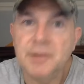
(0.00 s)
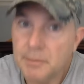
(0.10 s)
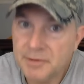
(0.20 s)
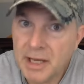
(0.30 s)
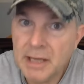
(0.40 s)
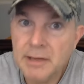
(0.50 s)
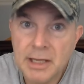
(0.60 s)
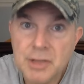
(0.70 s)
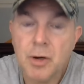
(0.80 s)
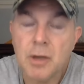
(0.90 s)
You see what I'm
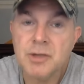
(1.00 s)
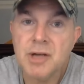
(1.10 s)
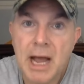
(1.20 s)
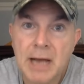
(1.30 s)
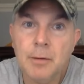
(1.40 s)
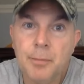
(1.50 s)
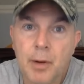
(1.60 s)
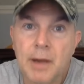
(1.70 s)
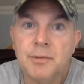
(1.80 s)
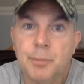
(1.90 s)
saying? They charge a higher
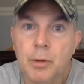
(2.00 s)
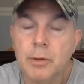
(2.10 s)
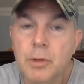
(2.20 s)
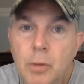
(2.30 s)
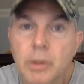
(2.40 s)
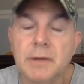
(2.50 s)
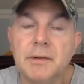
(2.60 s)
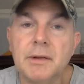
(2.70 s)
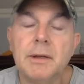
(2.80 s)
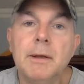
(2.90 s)
price per
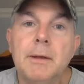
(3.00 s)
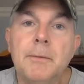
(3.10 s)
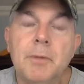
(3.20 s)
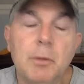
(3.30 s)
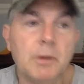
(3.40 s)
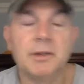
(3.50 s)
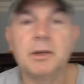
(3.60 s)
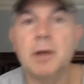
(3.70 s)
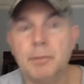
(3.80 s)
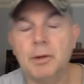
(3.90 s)
unit.
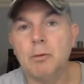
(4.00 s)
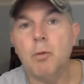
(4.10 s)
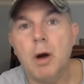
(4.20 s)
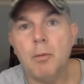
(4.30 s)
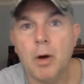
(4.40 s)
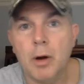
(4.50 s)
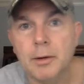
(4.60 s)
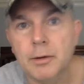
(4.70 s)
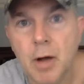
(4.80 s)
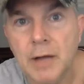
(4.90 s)
Whereas a company like
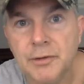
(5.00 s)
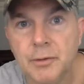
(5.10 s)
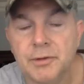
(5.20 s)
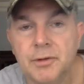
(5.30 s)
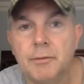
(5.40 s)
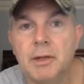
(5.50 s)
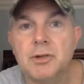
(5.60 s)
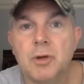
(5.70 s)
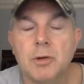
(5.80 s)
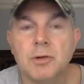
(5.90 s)
Walmart, Costco, and stuff,
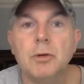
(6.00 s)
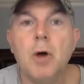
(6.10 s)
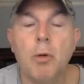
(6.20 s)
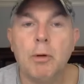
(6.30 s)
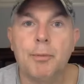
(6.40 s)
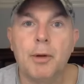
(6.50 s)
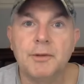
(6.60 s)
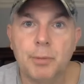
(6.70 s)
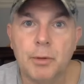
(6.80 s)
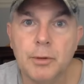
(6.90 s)
they charge a lower
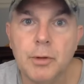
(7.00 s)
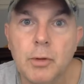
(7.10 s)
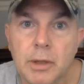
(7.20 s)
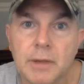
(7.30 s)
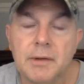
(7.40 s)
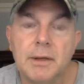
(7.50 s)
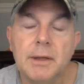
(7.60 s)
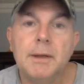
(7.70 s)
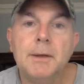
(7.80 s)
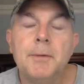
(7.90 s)
price per unit.
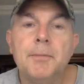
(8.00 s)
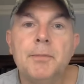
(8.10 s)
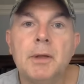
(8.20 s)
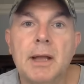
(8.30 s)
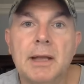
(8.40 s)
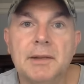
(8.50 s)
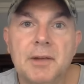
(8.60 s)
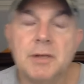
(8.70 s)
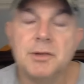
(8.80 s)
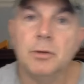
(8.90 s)
And
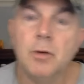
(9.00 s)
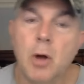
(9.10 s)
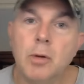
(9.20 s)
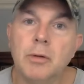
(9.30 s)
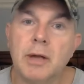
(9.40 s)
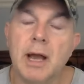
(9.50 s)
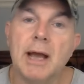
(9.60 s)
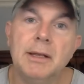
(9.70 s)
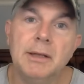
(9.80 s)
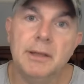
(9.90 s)
as such, your local
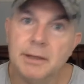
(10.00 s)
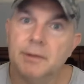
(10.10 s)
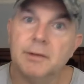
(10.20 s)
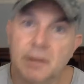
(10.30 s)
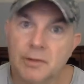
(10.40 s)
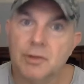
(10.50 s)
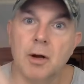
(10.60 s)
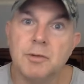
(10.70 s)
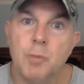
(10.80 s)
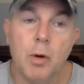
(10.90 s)
guy is going to
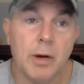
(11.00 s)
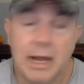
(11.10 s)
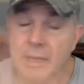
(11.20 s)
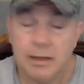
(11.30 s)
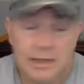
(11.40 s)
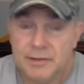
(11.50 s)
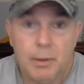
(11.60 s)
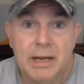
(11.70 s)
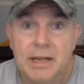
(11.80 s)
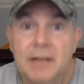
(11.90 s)
charge more. And I,
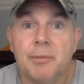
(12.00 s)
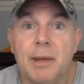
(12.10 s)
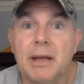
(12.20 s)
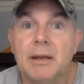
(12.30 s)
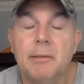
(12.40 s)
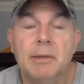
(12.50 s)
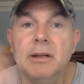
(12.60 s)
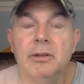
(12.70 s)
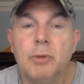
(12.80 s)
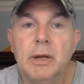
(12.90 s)
that's the way it is, man. I
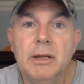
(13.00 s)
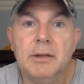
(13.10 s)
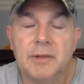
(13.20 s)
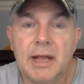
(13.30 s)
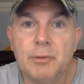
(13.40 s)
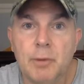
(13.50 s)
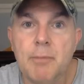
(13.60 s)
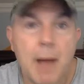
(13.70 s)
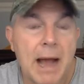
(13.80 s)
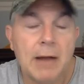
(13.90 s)
mean, it is way it is. That's
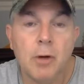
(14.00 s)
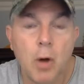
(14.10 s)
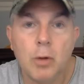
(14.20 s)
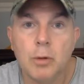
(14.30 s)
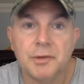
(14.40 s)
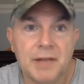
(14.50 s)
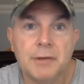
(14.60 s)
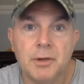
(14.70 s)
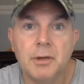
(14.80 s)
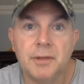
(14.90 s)
why buy local
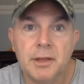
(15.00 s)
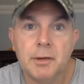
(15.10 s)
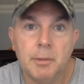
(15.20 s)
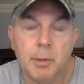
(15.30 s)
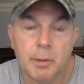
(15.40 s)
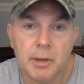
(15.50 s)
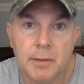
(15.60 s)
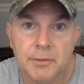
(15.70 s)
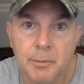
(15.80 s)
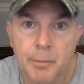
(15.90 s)
sounds good in theory, but when
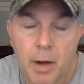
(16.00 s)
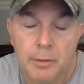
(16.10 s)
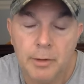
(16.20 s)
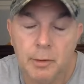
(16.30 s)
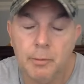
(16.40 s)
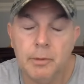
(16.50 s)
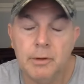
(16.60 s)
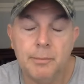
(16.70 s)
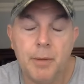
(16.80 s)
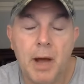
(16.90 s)
it comes to po the,
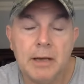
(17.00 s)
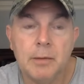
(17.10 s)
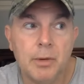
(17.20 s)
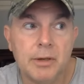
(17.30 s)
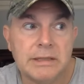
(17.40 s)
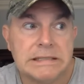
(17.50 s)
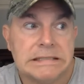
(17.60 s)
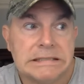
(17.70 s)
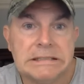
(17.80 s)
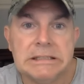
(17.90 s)
the pocketbook,
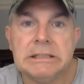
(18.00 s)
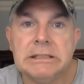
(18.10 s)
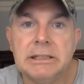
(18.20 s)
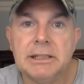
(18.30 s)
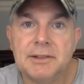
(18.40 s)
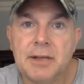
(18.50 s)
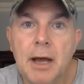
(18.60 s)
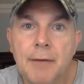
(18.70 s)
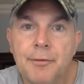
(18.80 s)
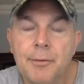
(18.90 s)
like it's
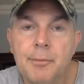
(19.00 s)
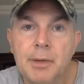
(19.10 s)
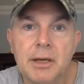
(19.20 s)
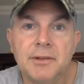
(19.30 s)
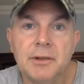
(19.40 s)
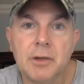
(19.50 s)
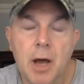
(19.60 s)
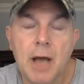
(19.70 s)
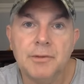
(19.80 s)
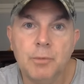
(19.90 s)
tough because
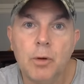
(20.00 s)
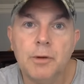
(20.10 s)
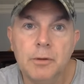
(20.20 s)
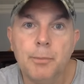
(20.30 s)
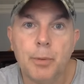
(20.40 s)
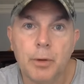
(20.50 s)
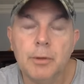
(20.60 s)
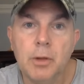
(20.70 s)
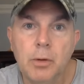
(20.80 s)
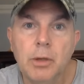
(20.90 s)
it costs more to
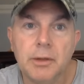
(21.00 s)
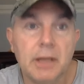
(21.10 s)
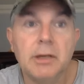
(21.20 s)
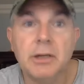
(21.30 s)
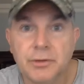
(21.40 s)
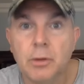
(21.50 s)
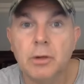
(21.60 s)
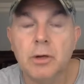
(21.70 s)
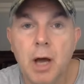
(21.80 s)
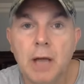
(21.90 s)
per unit than
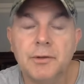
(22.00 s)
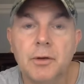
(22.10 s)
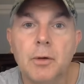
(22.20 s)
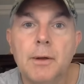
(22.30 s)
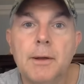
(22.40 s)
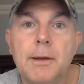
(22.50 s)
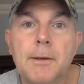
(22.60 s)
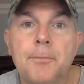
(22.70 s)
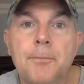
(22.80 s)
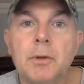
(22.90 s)
just go to Costco.
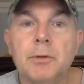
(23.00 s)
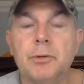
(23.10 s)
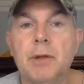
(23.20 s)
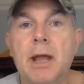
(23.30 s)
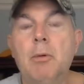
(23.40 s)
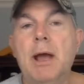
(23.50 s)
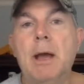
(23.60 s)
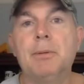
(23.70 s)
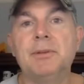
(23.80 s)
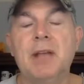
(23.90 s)
So now
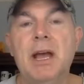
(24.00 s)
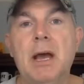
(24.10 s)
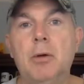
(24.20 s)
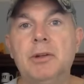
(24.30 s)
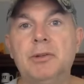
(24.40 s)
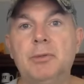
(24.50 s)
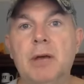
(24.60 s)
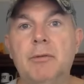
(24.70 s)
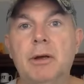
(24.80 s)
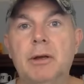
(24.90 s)
what happens now
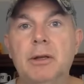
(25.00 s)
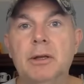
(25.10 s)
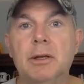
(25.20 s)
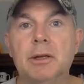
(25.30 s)
is we have a